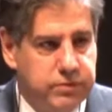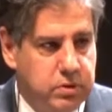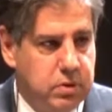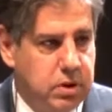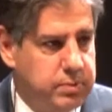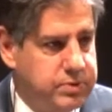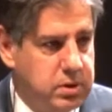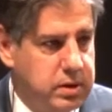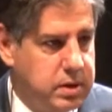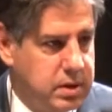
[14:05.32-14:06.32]
for
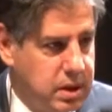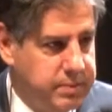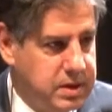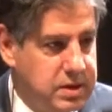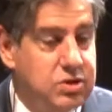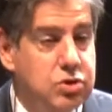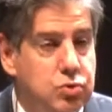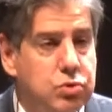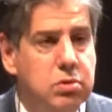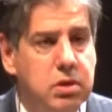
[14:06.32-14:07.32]
obsolete companies. And
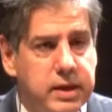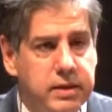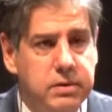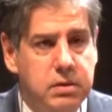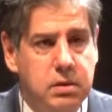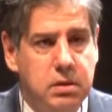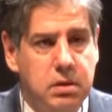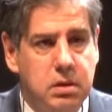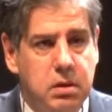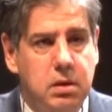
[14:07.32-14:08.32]
sooner or later,
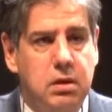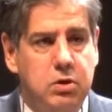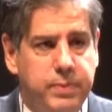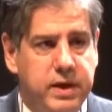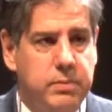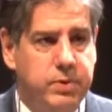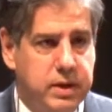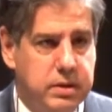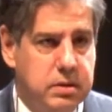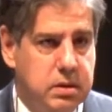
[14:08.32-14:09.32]
you pay the
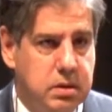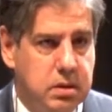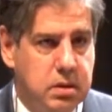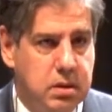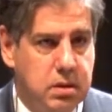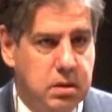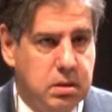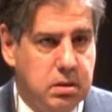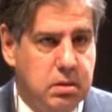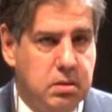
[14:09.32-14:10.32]
price.
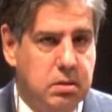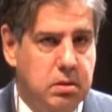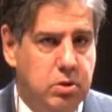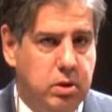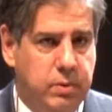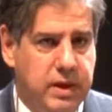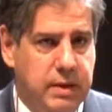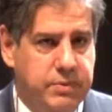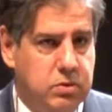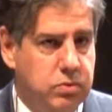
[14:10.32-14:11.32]
Look at what
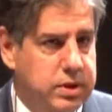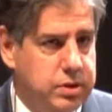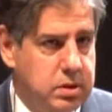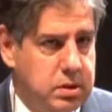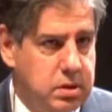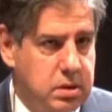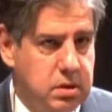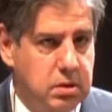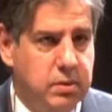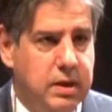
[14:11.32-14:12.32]
happened to Russians.
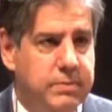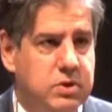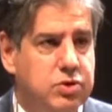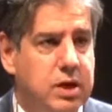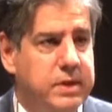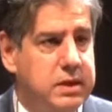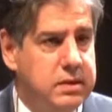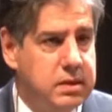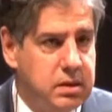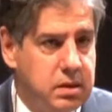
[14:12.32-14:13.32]
Look what happened to
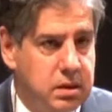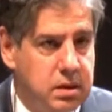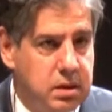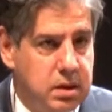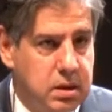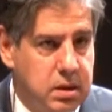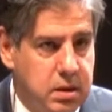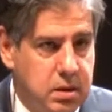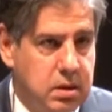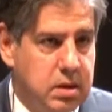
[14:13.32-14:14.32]
Japanese
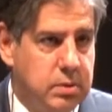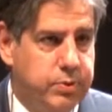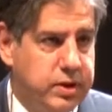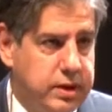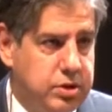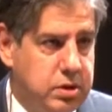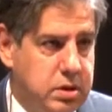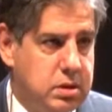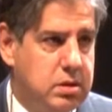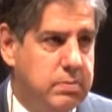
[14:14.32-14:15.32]
the
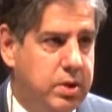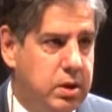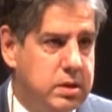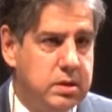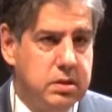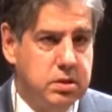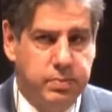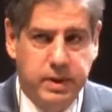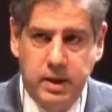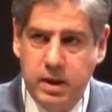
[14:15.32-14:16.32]
protectionist policies in
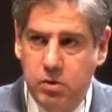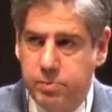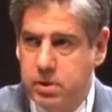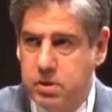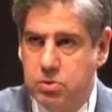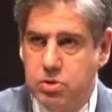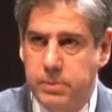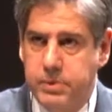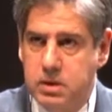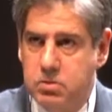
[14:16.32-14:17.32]
Japan, I hope there are no
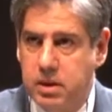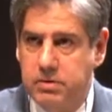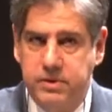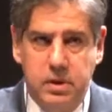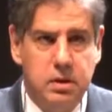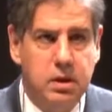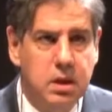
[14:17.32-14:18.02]
Japanese who get offended,